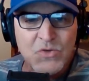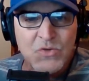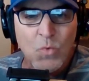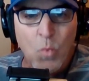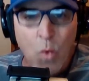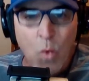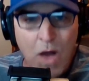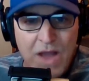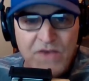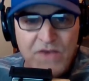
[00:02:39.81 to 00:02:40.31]
to
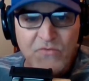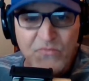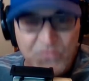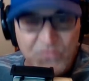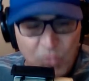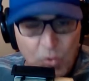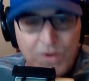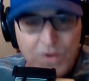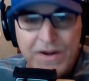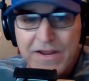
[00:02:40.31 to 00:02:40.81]

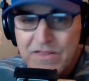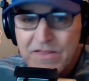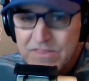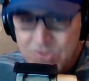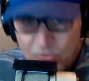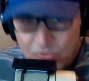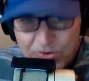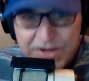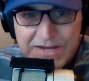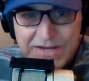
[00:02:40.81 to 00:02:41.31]

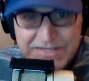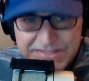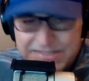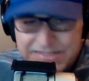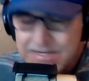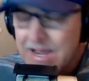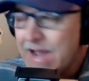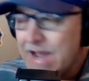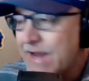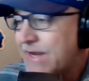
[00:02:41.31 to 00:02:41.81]
143
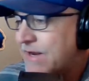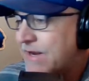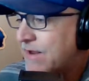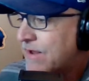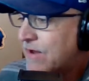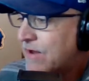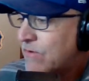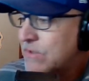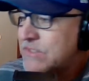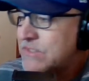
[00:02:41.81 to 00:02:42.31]
tonight
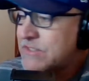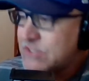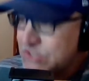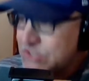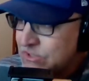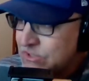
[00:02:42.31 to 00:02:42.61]
with